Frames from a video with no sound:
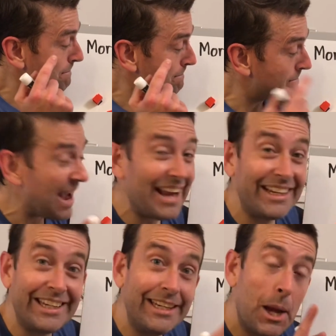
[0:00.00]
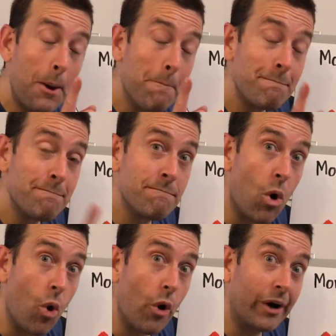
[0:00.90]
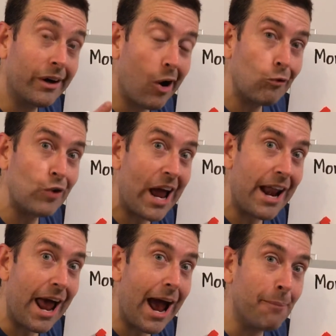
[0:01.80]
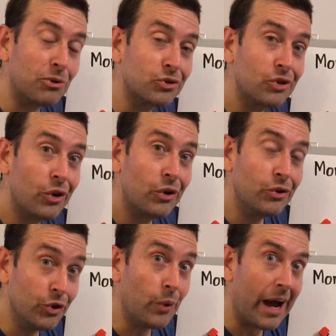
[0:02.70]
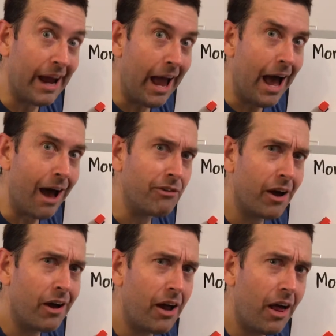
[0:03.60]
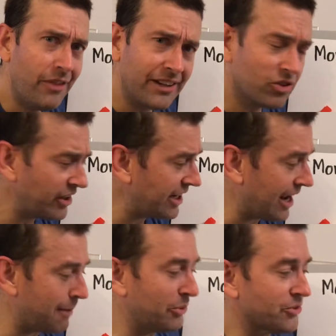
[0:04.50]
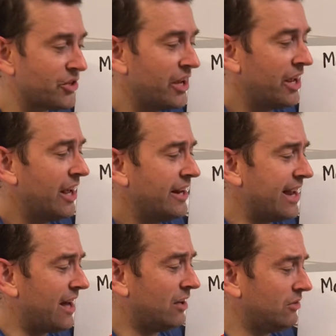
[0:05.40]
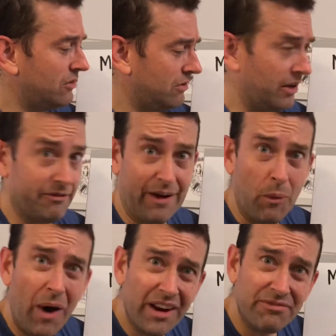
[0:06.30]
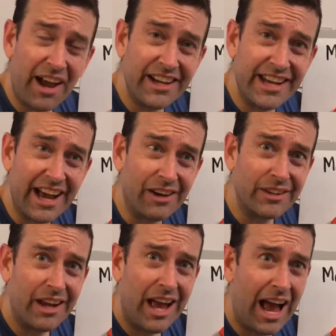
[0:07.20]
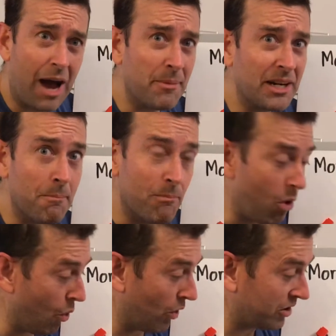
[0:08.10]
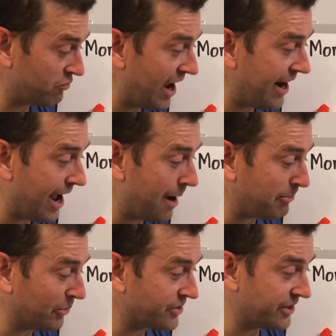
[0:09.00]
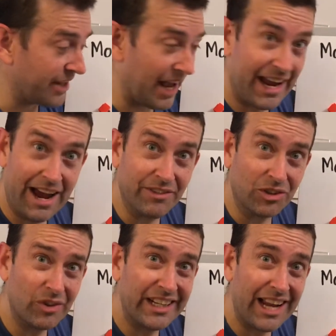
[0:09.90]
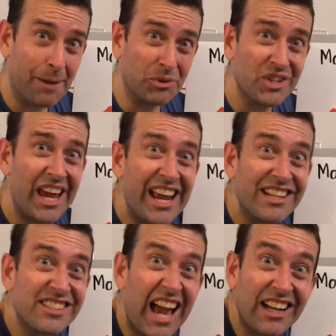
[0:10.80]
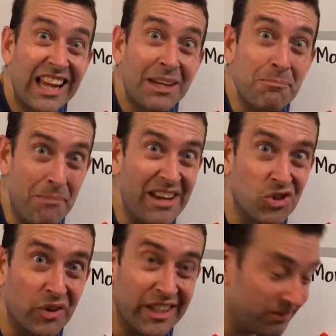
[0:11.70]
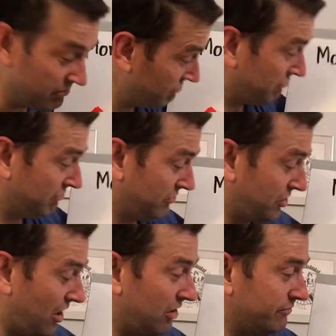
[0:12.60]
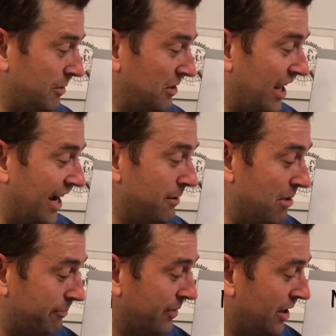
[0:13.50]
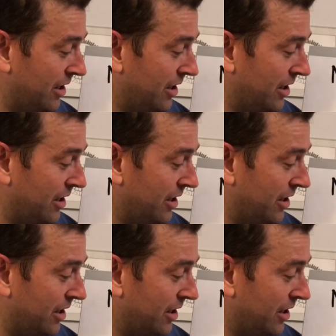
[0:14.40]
many more red apples do I have than green apples. Now, if I want to find out how many more red apples I have than green apples, it's kind of like measuring. So let me line them up.